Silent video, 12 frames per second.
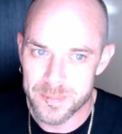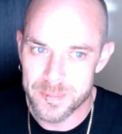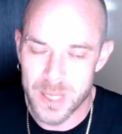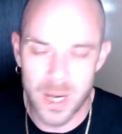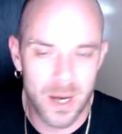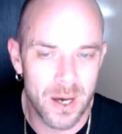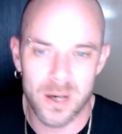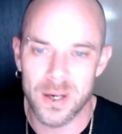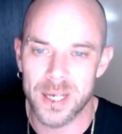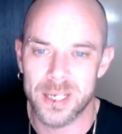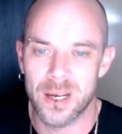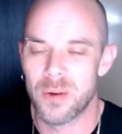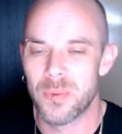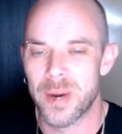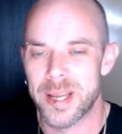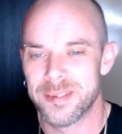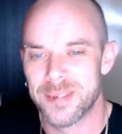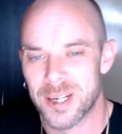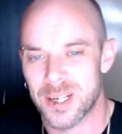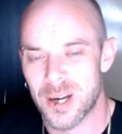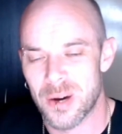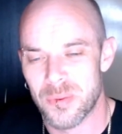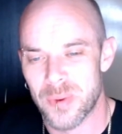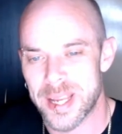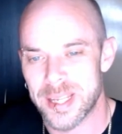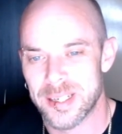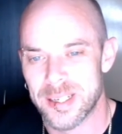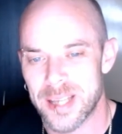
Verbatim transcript: I can't wait. I can't wait.